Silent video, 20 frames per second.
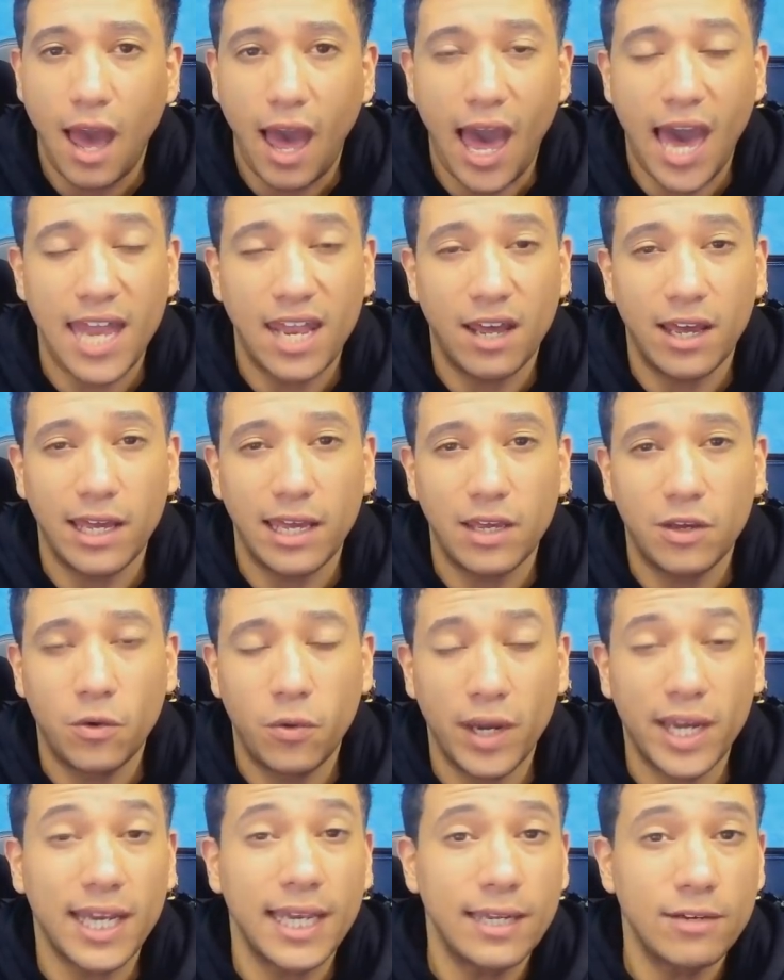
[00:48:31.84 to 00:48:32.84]
And I
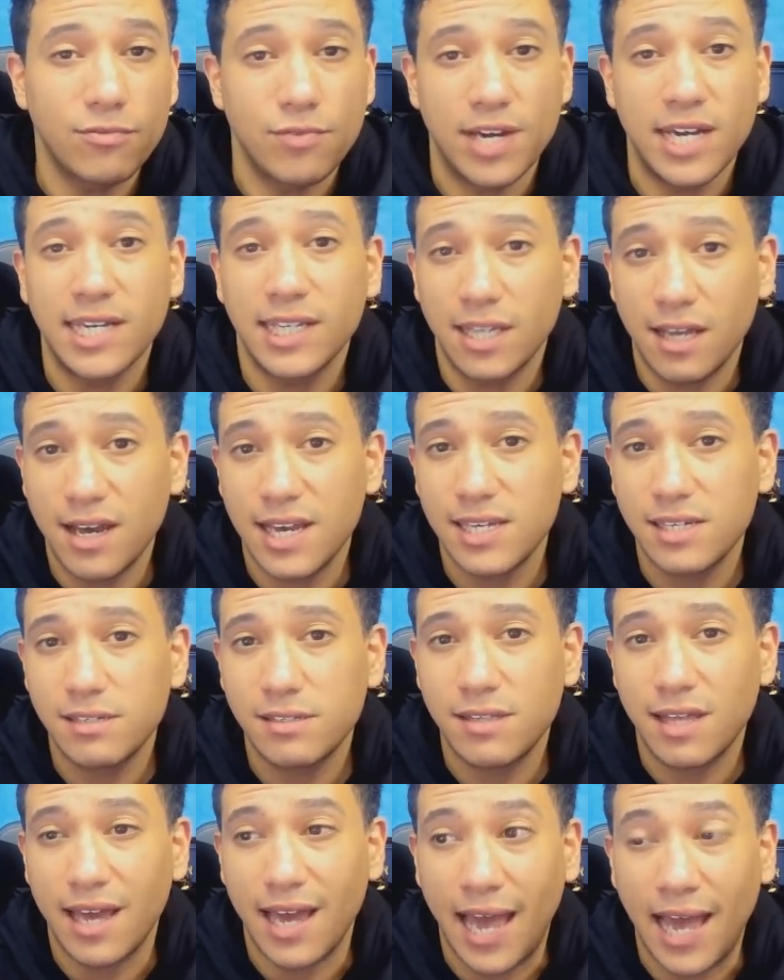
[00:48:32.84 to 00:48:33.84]
quickly
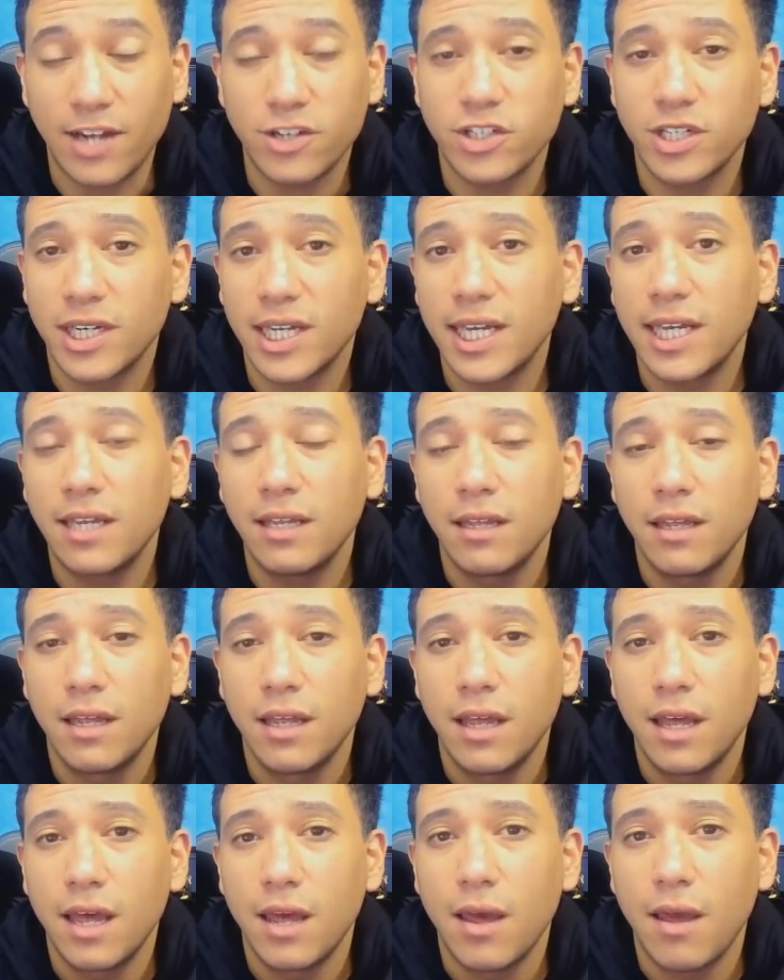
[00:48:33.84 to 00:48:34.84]
realized that actually
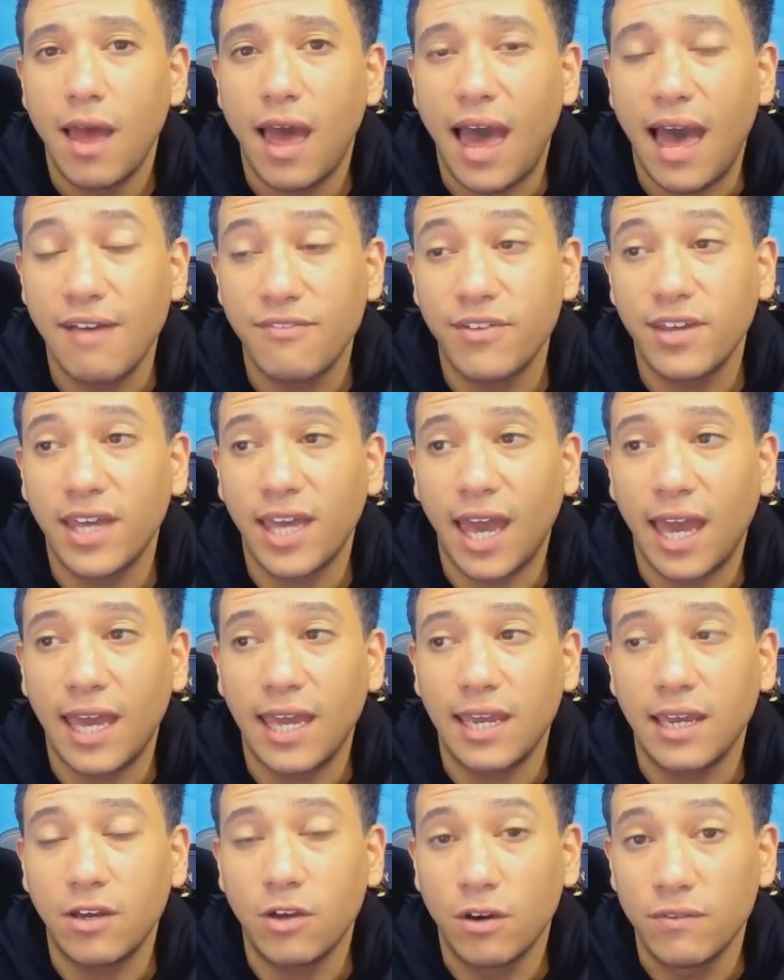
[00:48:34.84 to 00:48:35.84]
having
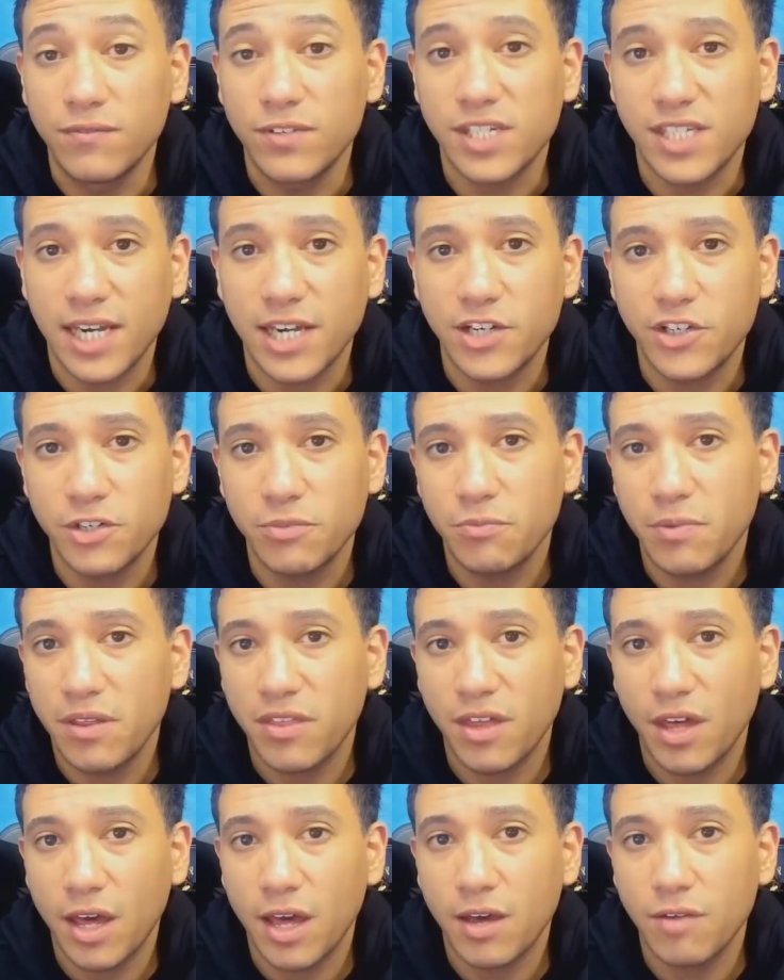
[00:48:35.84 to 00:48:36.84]
a conversation
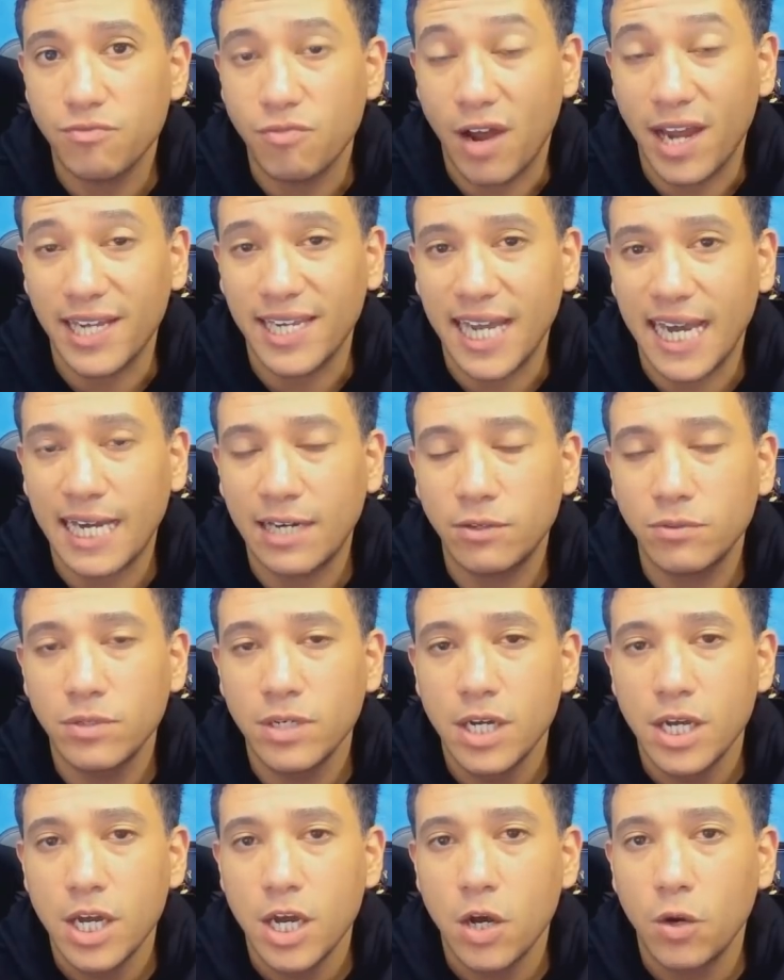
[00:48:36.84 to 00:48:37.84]
with her right now
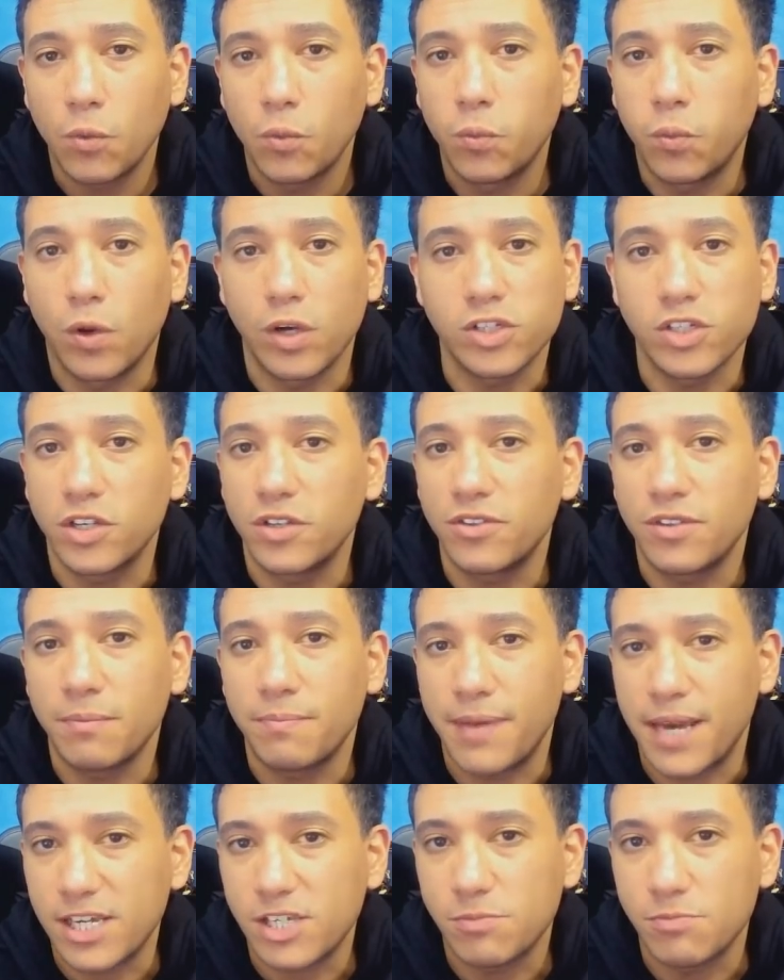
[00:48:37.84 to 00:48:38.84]
wasn't the
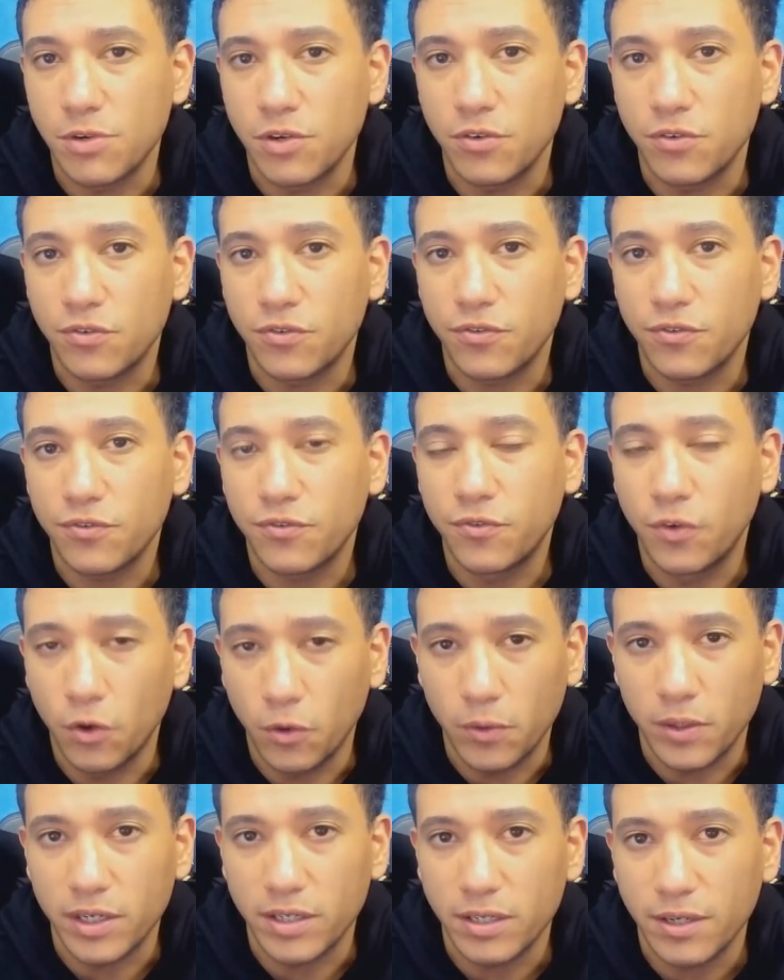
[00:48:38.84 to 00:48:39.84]
best move
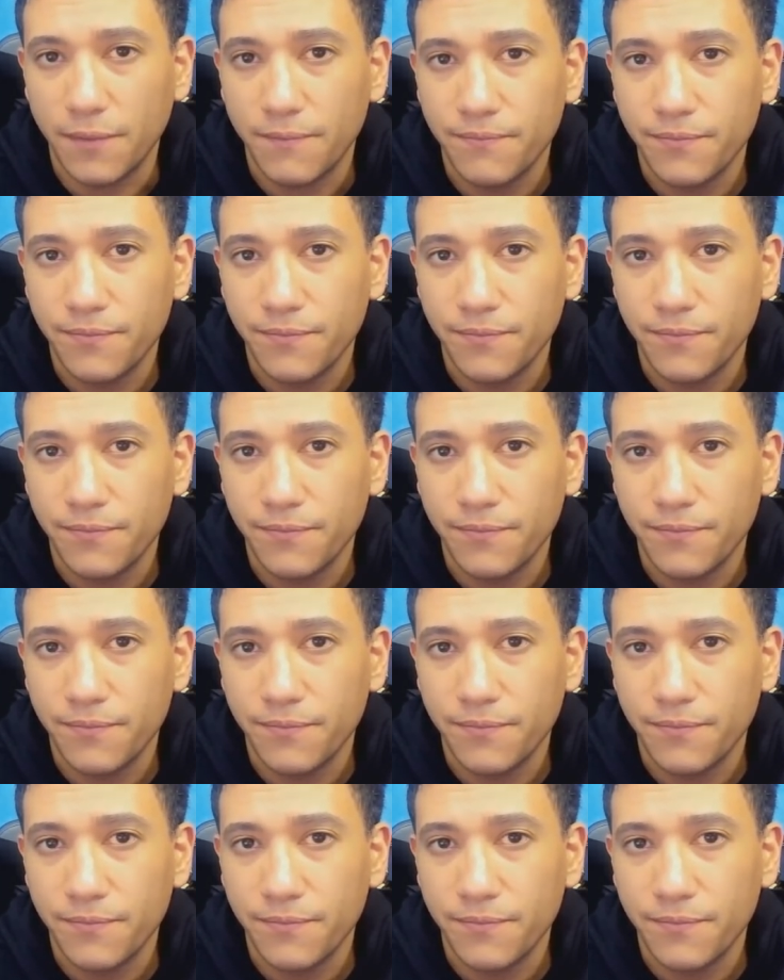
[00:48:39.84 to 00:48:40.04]
forward.